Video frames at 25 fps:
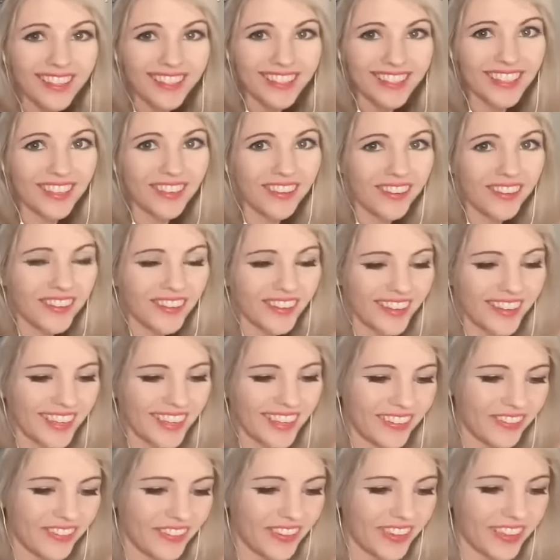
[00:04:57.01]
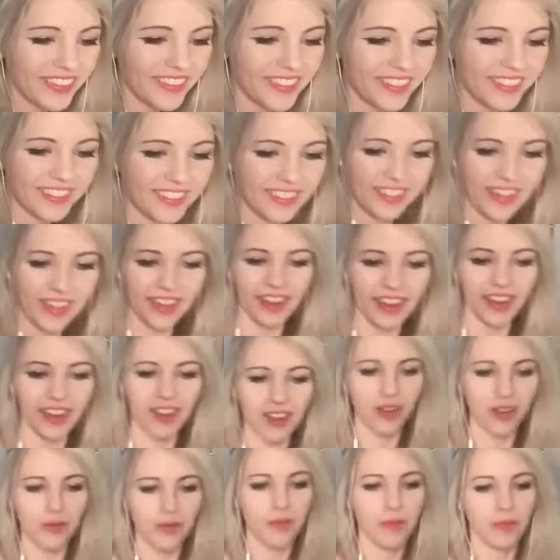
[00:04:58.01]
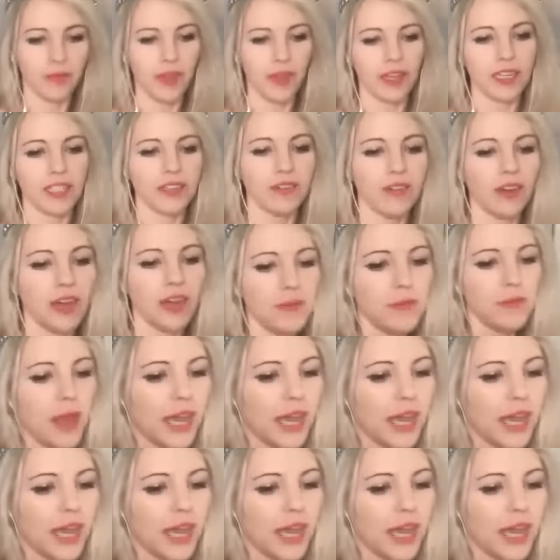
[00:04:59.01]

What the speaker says: So it feels like divine